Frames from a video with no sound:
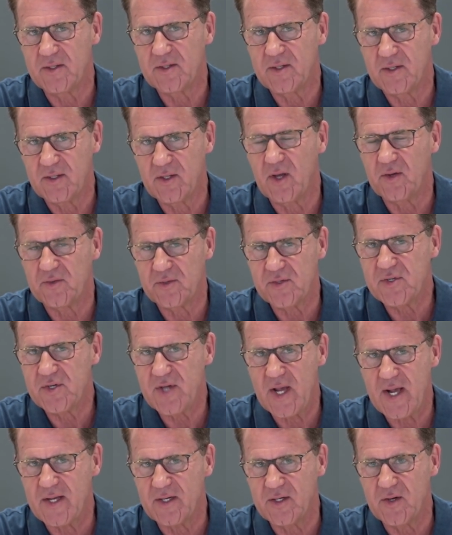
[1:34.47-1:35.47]
You
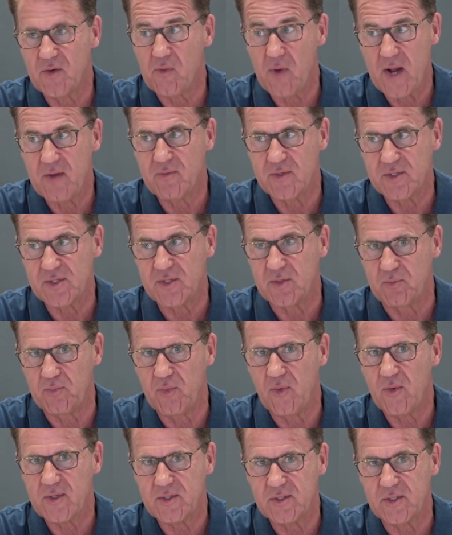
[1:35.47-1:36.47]
understand, the rain was
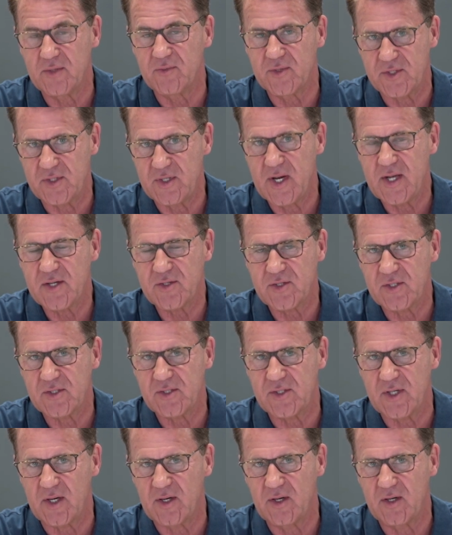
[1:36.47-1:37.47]
important, was
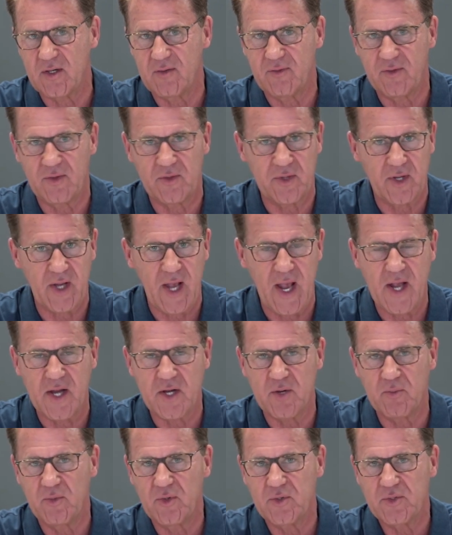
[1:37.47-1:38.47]
necessary for the
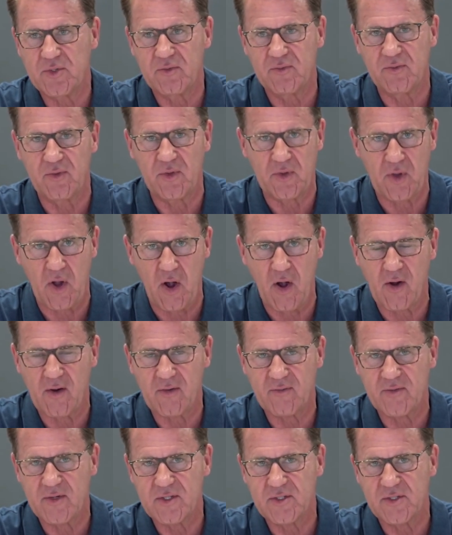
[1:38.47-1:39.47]
animals, for the
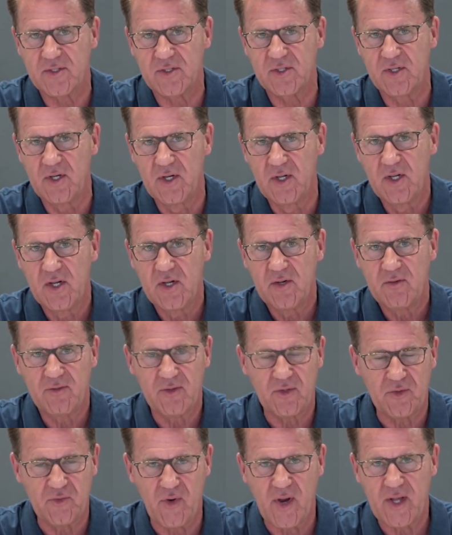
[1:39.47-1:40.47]
harvests,
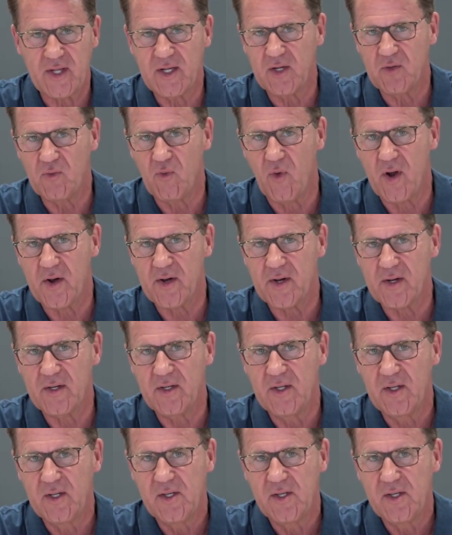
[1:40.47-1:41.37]
for drinking water.